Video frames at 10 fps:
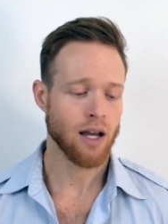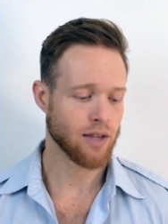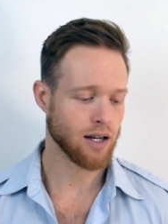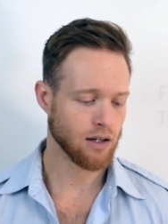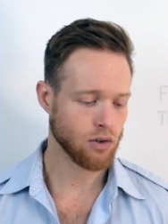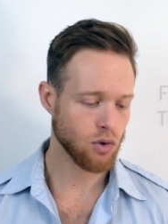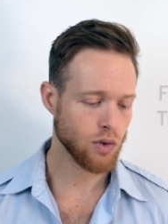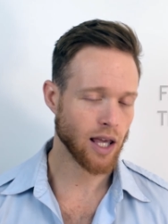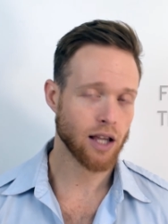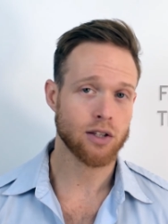then who
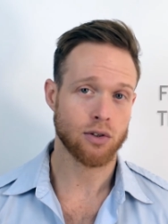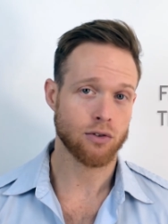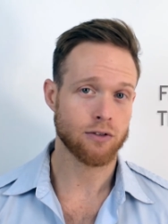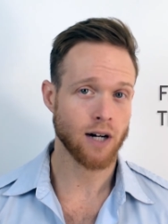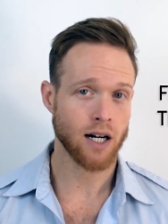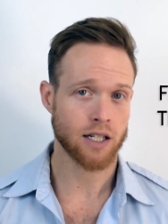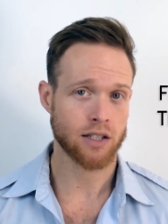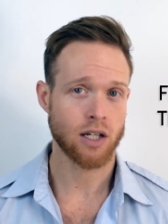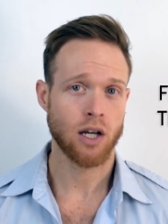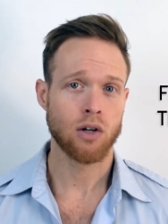can you
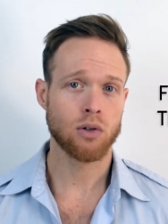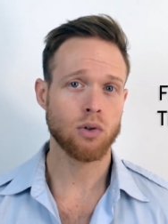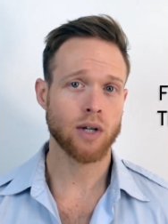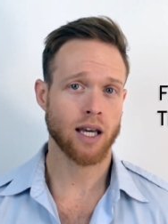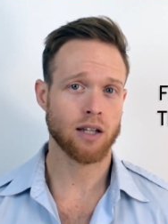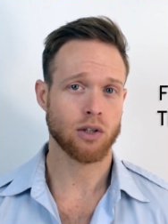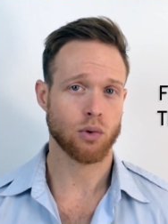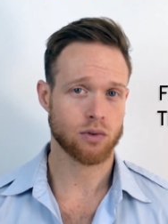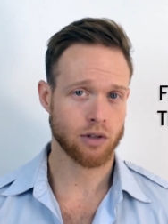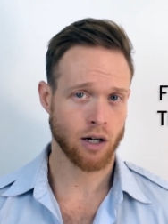find? Who can
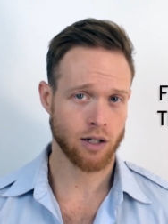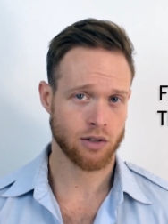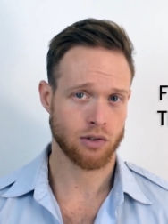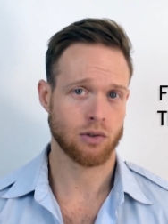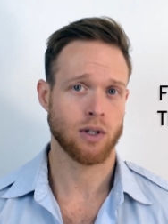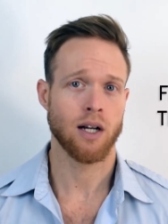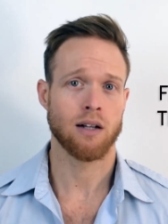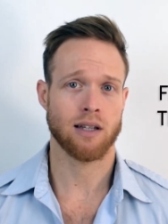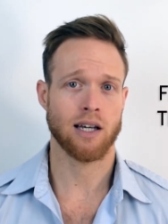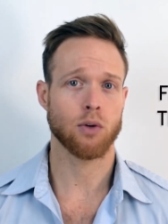you talk to
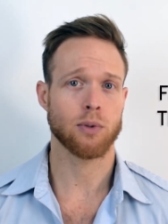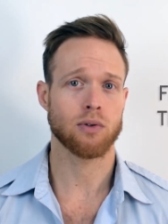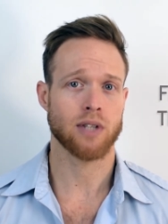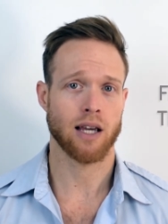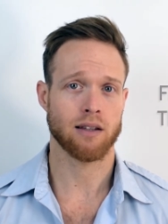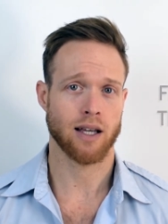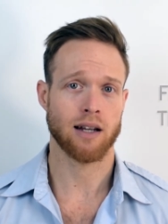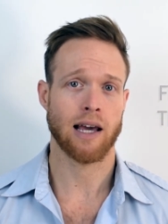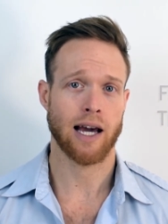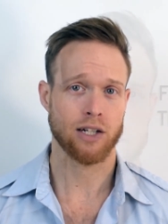help you take
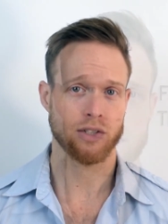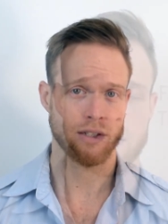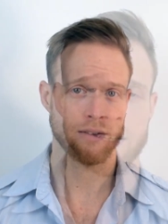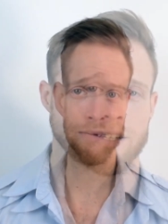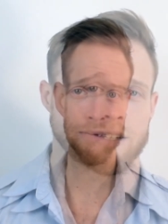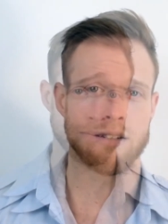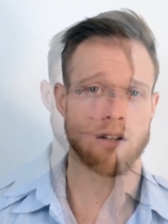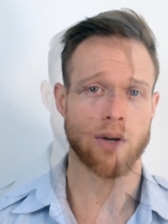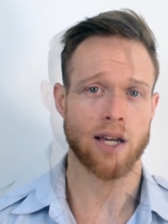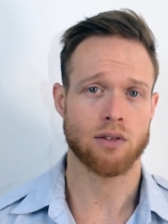that action?
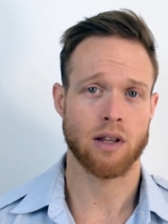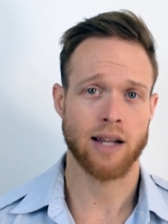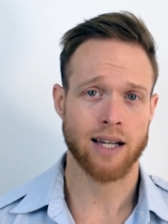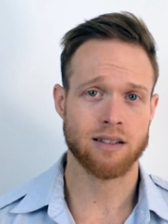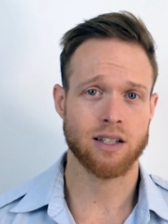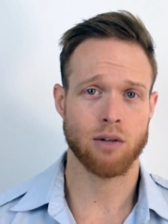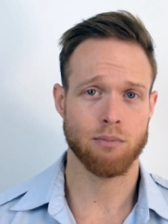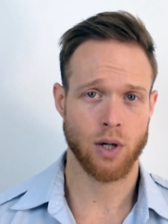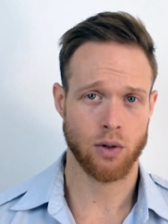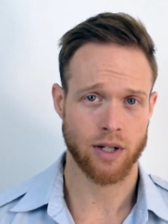Okay, so the next
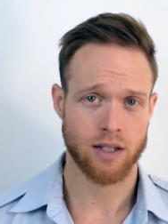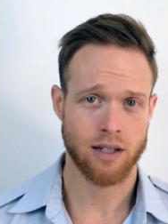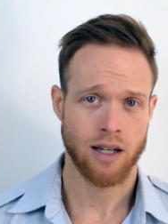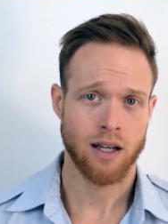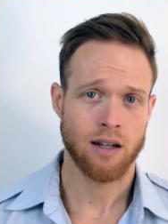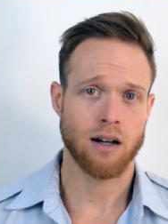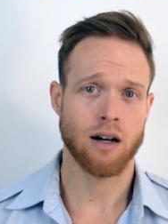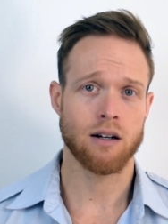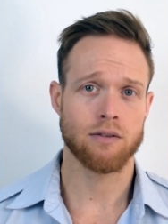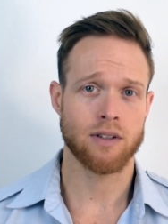component
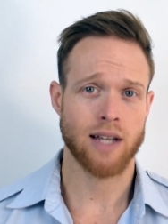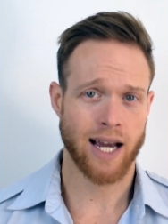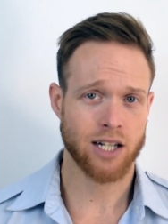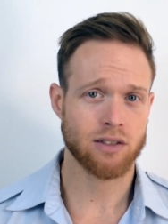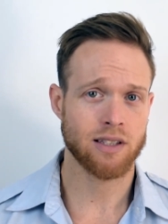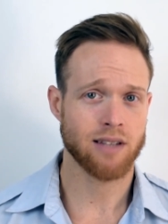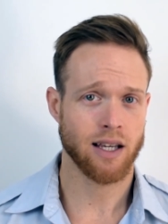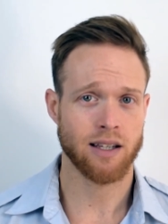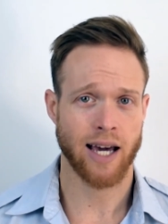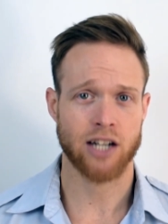of actually
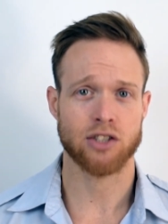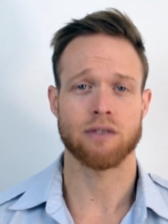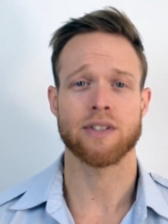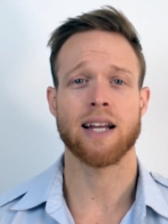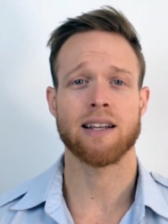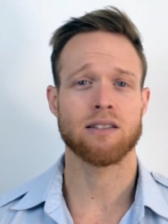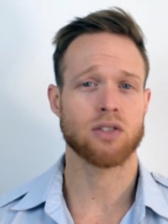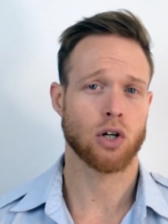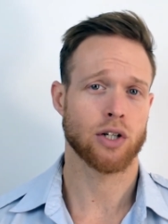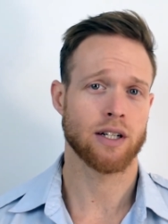taking action, of getting
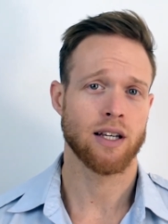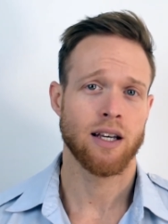started,